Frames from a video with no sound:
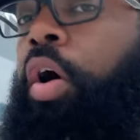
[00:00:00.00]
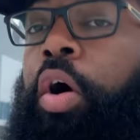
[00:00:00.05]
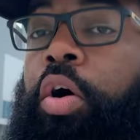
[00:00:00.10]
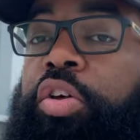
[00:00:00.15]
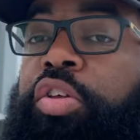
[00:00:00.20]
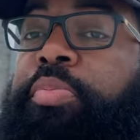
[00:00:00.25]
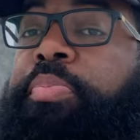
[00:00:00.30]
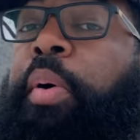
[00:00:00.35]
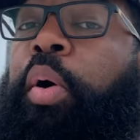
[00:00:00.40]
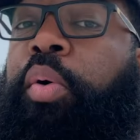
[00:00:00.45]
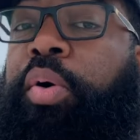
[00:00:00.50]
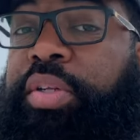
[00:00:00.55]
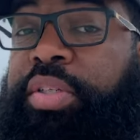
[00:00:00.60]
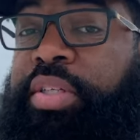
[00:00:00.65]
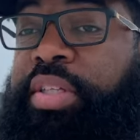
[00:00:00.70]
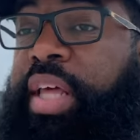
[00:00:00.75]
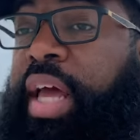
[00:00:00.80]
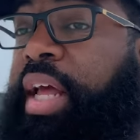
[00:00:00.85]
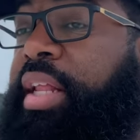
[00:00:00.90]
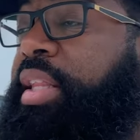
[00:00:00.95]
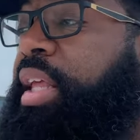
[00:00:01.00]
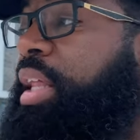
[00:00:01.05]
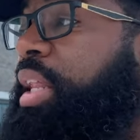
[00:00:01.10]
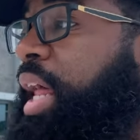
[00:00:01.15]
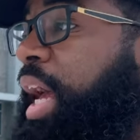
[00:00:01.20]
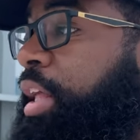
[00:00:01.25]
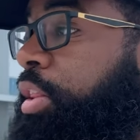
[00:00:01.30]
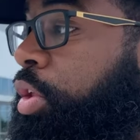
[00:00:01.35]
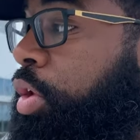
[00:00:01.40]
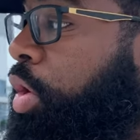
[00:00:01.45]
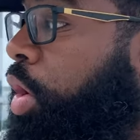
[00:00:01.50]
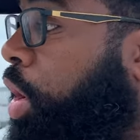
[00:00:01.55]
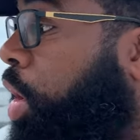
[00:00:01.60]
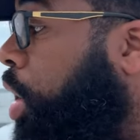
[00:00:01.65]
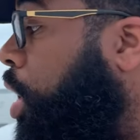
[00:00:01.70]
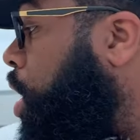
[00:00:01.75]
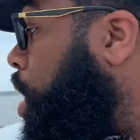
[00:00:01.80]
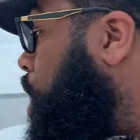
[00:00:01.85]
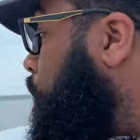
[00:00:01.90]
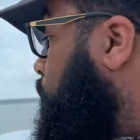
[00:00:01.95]
all spoken to that. They like the
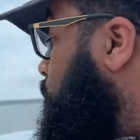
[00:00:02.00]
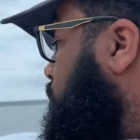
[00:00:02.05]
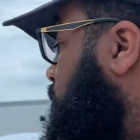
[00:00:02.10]
car.